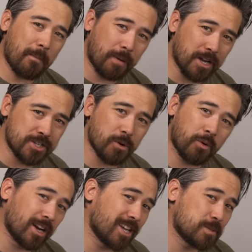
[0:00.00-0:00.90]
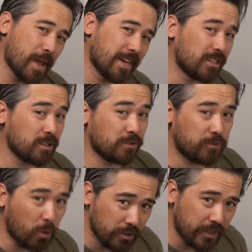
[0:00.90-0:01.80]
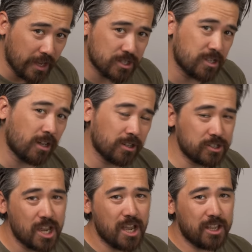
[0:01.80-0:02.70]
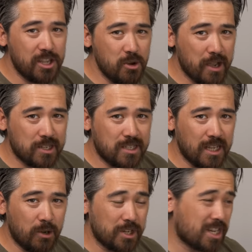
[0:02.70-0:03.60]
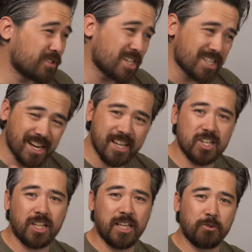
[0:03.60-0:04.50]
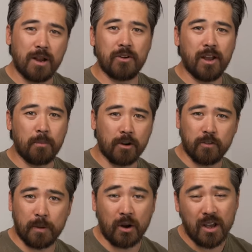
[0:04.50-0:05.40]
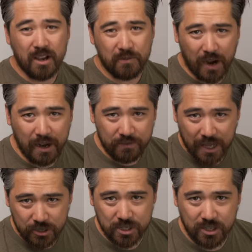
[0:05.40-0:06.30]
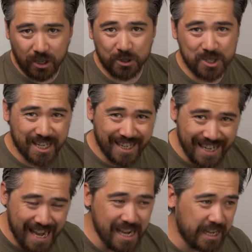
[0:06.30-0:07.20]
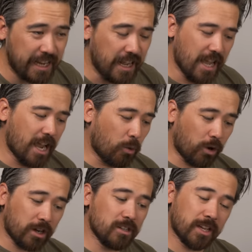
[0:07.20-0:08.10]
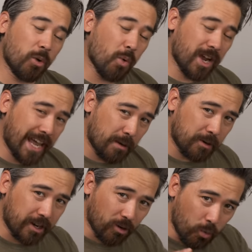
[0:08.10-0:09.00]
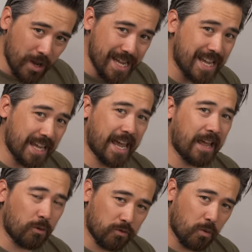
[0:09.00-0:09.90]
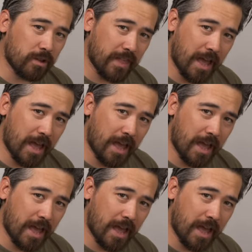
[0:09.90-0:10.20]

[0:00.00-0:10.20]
that budget. We're gonna expand it to $4,000 USD, which gives us a nice clean round number of about $5,000 Canadian. And we're gonna look at what camera gear we can get for